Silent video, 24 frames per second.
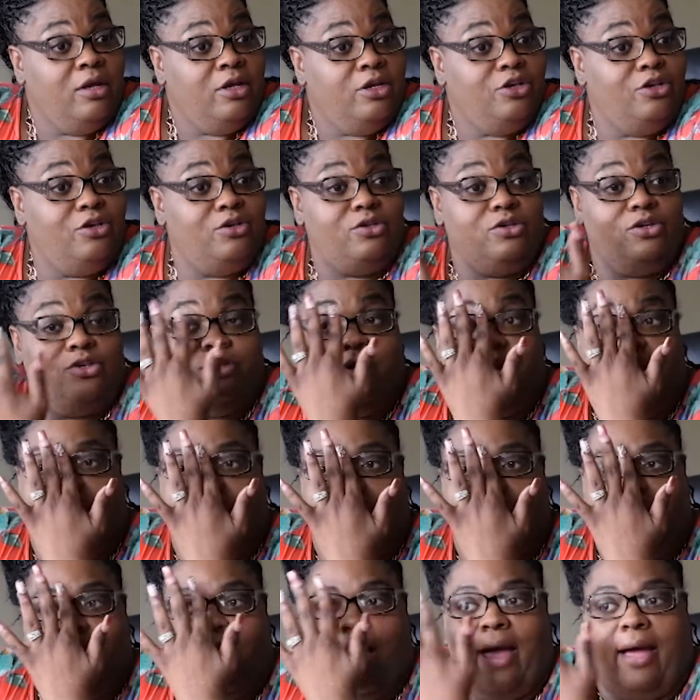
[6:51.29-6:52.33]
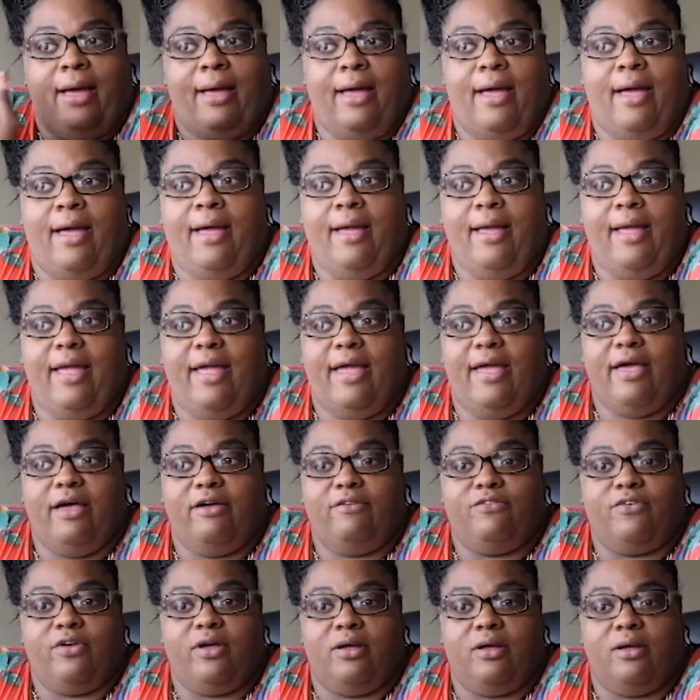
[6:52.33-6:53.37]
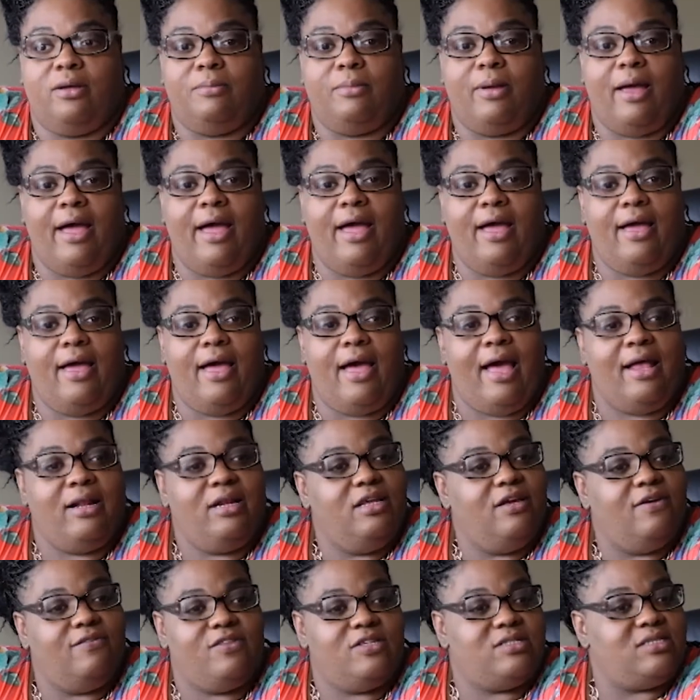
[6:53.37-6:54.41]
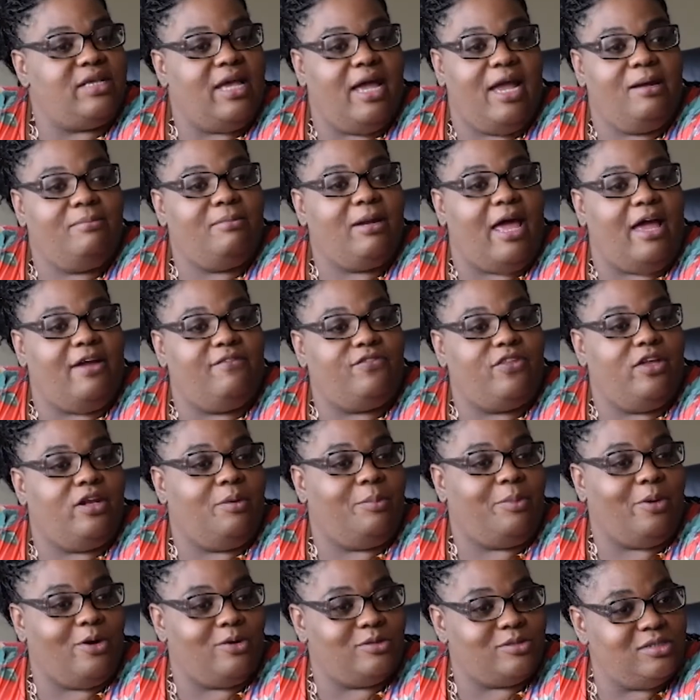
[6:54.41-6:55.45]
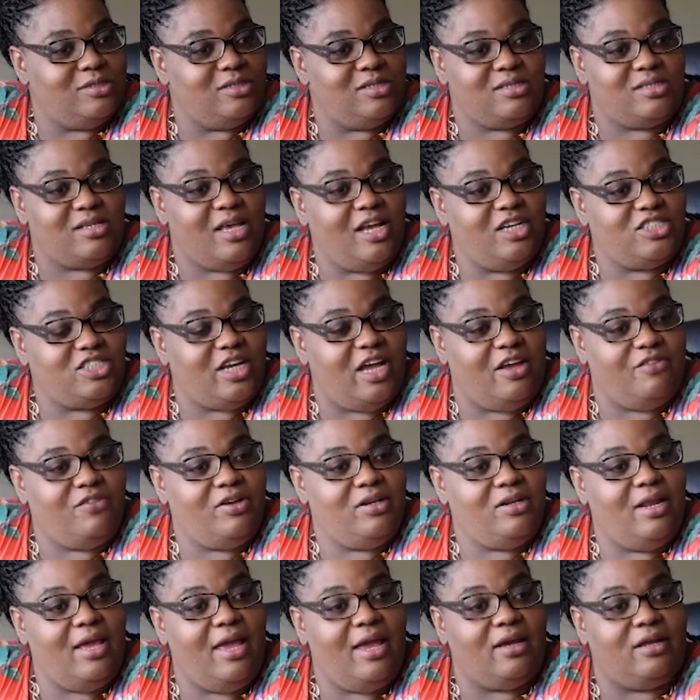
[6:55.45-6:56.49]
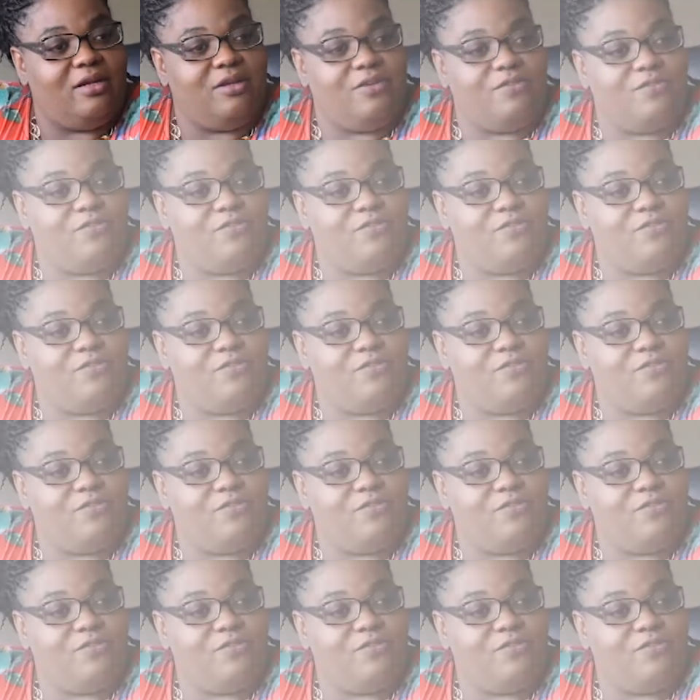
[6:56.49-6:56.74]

You know, I live the same life that a person that's HIV negative.